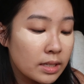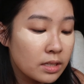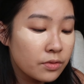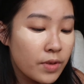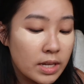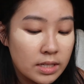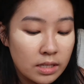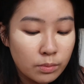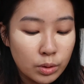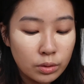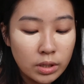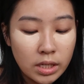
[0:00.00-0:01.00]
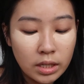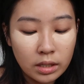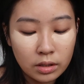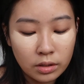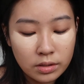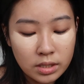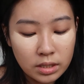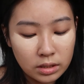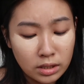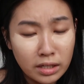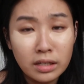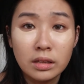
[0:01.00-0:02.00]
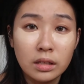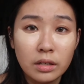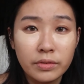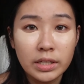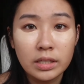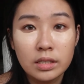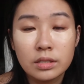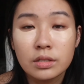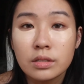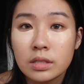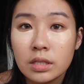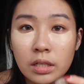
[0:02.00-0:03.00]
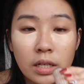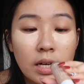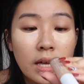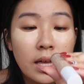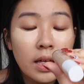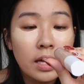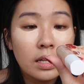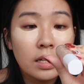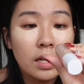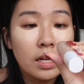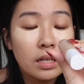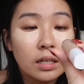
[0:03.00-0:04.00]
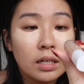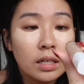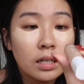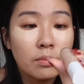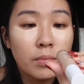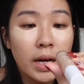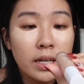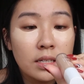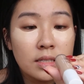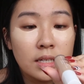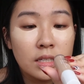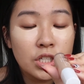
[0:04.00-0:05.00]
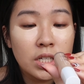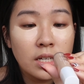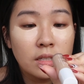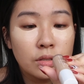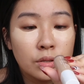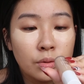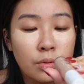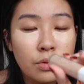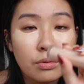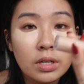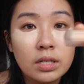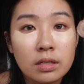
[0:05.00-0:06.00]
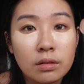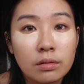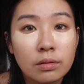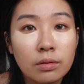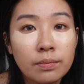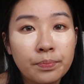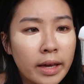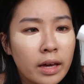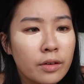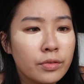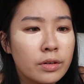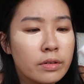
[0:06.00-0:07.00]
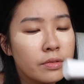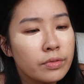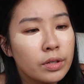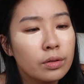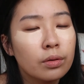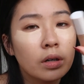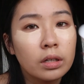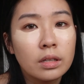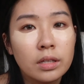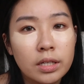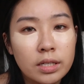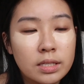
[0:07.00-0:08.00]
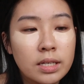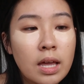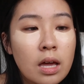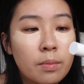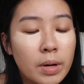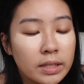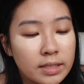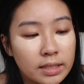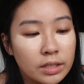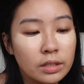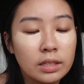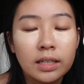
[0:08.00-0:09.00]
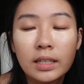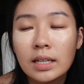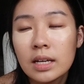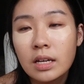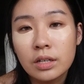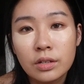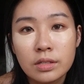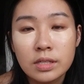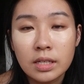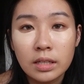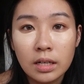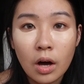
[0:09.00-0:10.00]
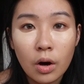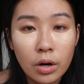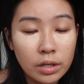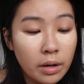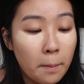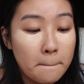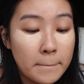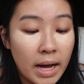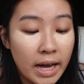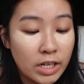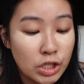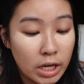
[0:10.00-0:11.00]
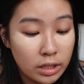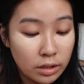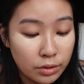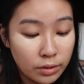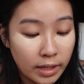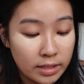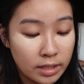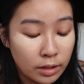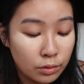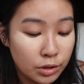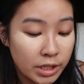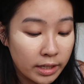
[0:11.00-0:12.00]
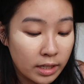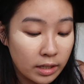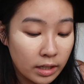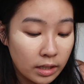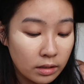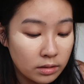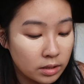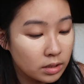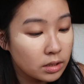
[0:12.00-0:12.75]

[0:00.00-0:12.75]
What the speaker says: this Fenty Beauty concealer. Loving this concealer. And then mine is in the shade 230. I have a review on this particular concealer on my channel. You guys can go check it out.